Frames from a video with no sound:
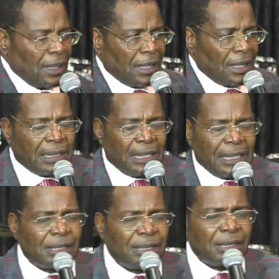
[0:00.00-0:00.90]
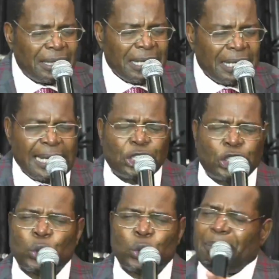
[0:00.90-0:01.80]
See, listen, the
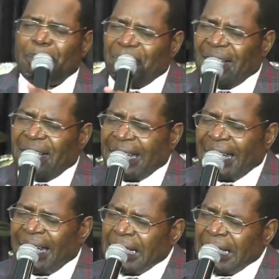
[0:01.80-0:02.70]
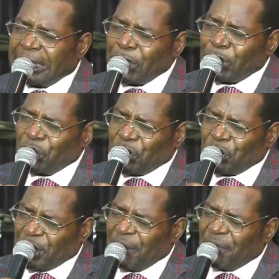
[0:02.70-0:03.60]
natural man does not
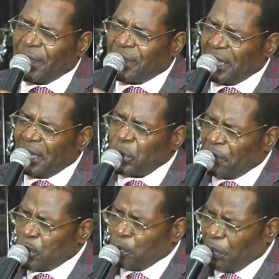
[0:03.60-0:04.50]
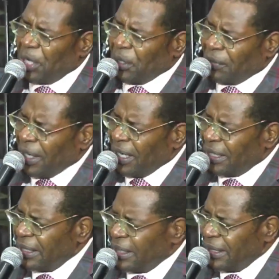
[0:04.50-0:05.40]
receive the things of the Spirit of God
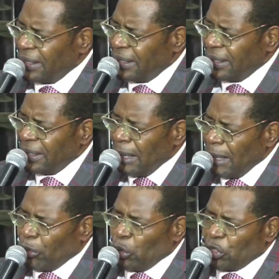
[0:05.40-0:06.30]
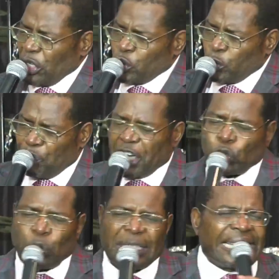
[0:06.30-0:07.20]
because they are
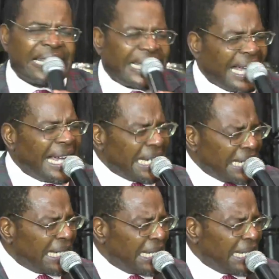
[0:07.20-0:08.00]
spiritually discerned.